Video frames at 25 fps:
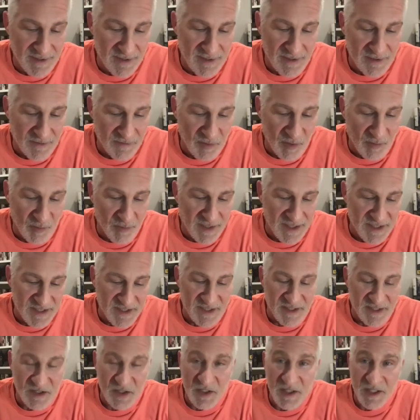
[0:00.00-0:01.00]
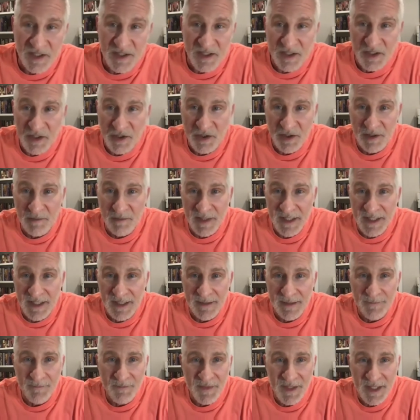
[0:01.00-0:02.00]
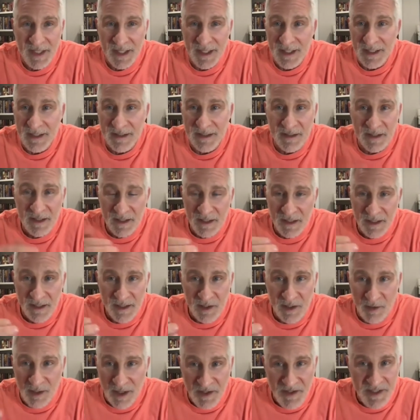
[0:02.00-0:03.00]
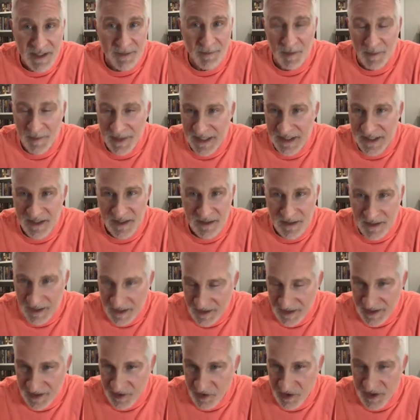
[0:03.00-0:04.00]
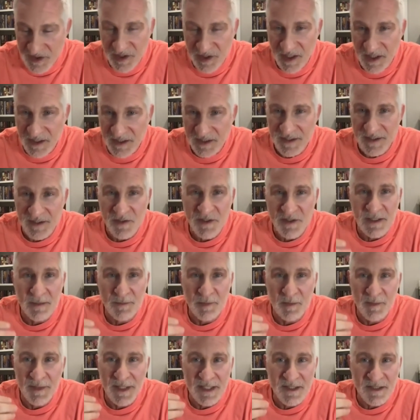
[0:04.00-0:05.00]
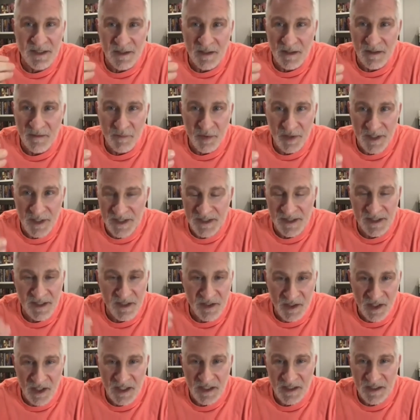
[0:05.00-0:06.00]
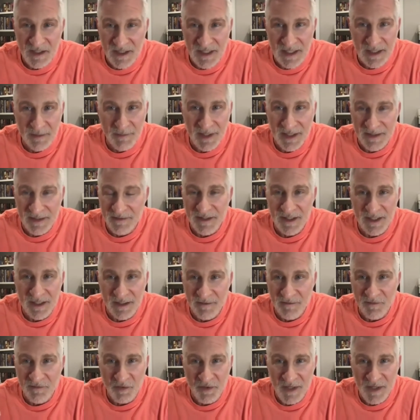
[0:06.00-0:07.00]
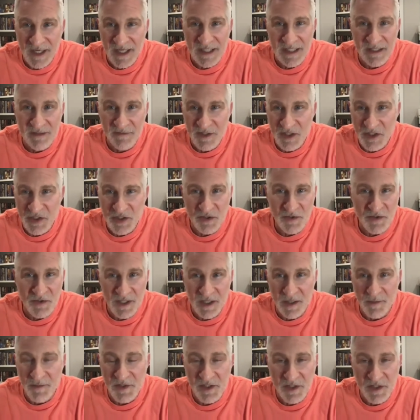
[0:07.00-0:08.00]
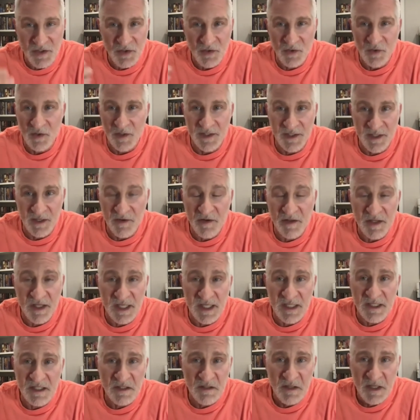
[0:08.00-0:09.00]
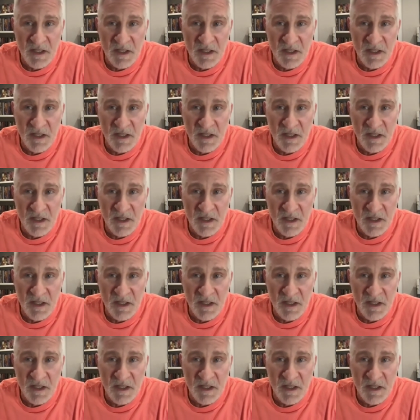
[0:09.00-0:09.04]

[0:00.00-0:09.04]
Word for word: robust and good as it should be and you know our diplomats continue to talk to their diplomats our president talks to them on on a variety of issues arms control and other things